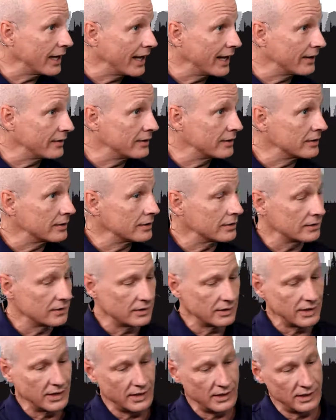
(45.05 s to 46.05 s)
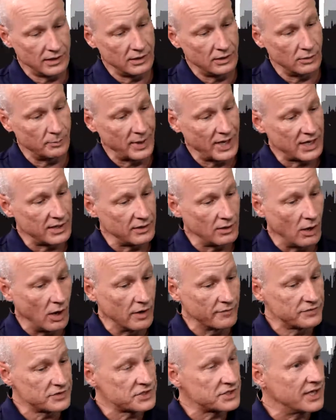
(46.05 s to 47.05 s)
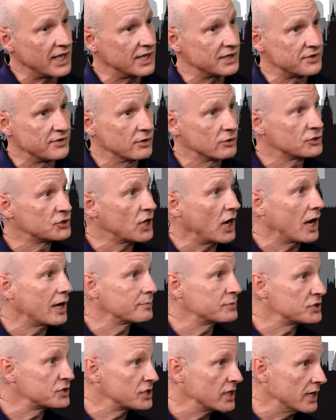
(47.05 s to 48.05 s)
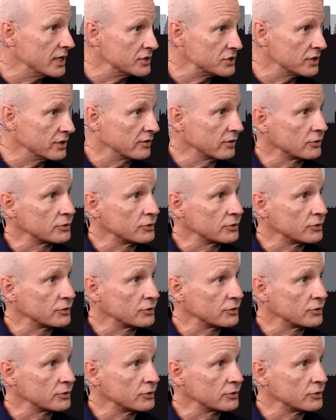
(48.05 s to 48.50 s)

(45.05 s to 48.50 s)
at the office that their job's changing,